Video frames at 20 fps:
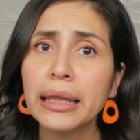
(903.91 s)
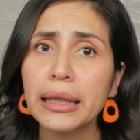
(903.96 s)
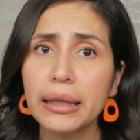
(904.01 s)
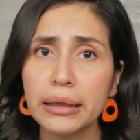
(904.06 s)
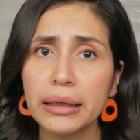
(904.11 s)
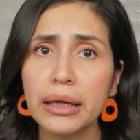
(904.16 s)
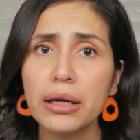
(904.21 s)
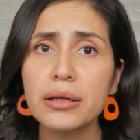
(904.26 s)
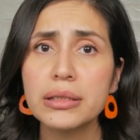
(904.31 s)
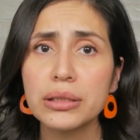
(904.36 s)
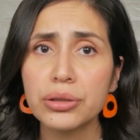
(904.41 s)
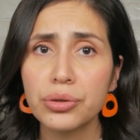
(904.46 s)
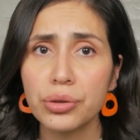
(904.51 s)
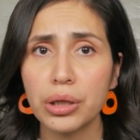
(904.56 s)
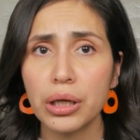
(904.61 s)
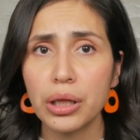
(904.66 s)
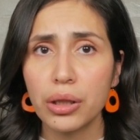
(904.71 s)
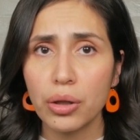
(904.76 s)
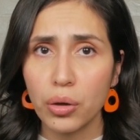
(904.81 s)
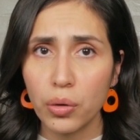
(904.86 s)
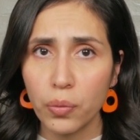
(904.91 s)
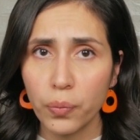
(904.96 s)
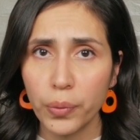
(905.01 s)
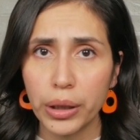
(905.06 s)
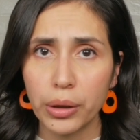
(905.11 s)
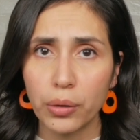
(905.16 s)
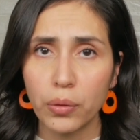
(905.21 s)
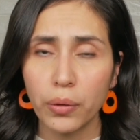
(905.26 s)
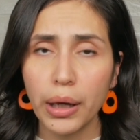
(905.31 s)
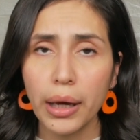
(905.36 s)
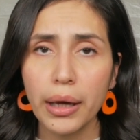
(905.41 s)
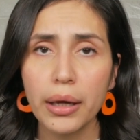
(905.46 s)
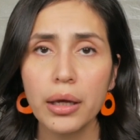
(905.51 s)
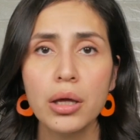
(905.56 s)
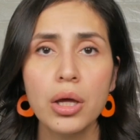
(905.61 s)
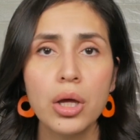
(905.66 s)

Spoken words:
the nails underneath are weak, okay?